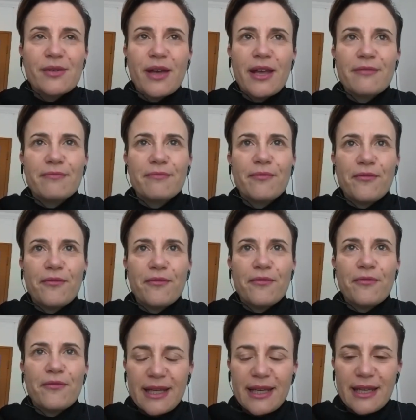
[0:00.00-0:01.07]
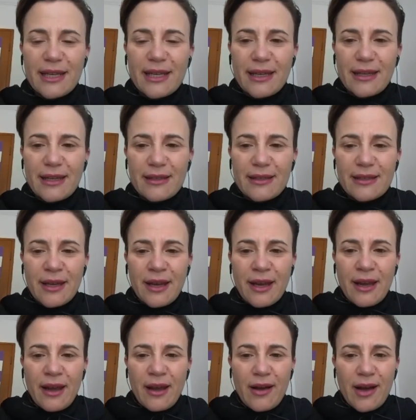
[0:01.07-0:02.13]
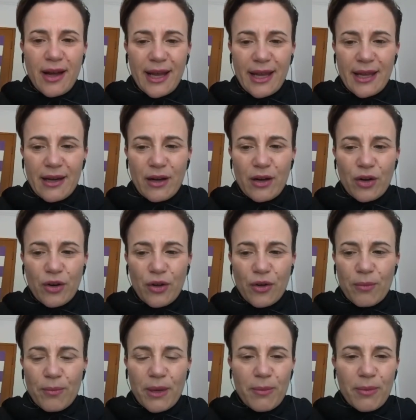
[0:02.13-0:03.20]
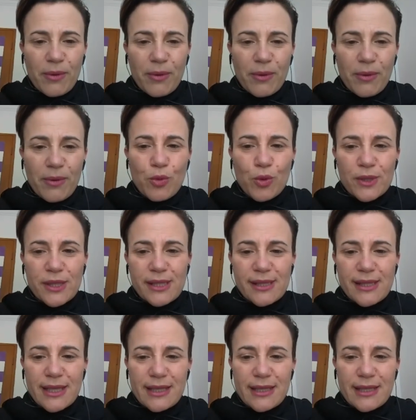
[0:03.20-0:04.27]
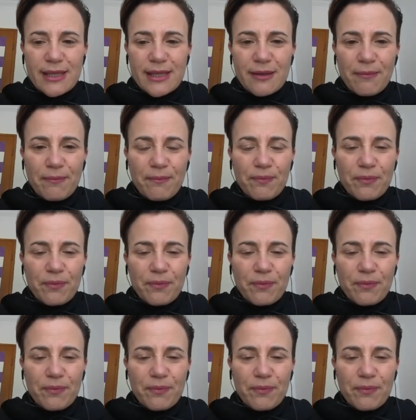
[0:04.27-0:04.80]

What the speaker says: So I had family, and I had a lot of people in the sports sector.